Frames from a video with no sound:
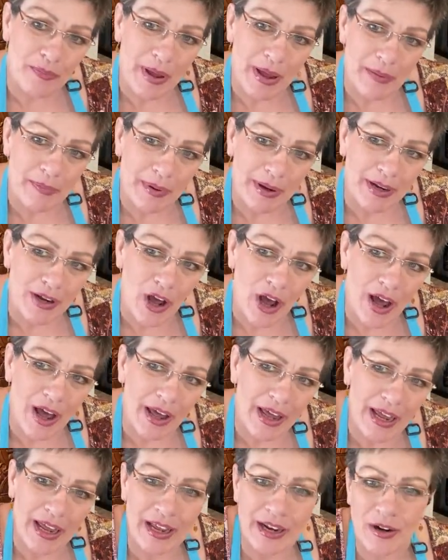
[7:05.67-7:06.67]
of, maybe
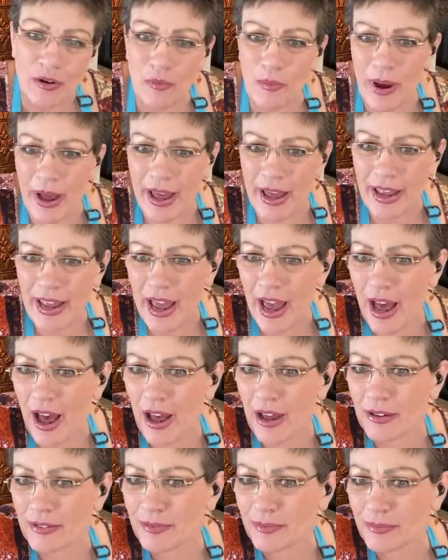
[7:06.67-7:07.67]
not in a way.
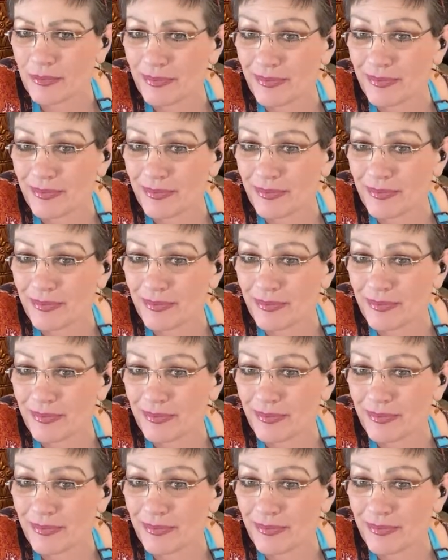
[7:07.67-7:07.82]
Yeah.